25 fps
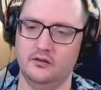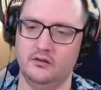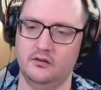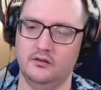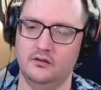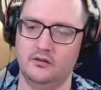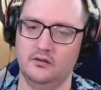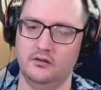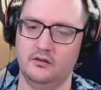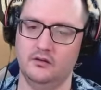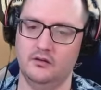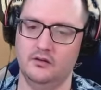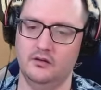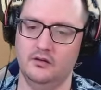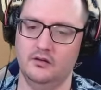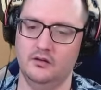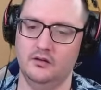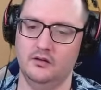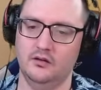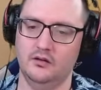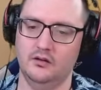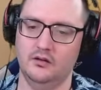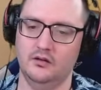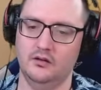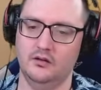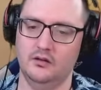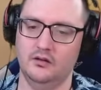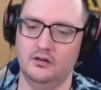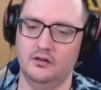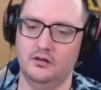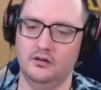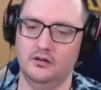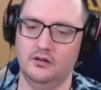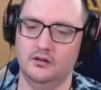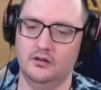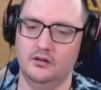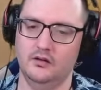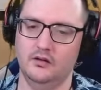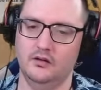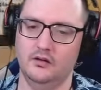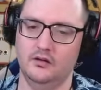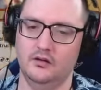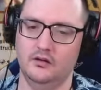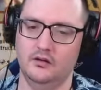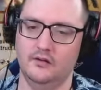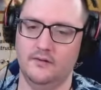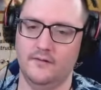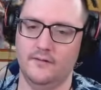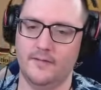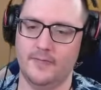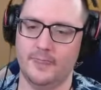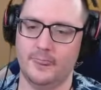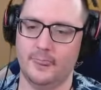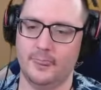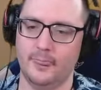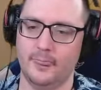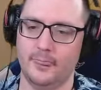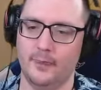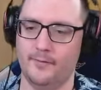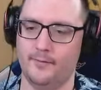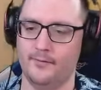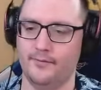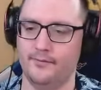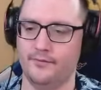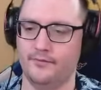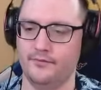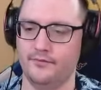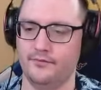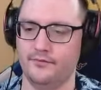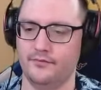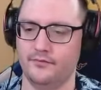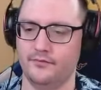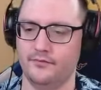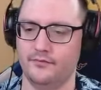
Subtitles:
No one is speaking in this clip.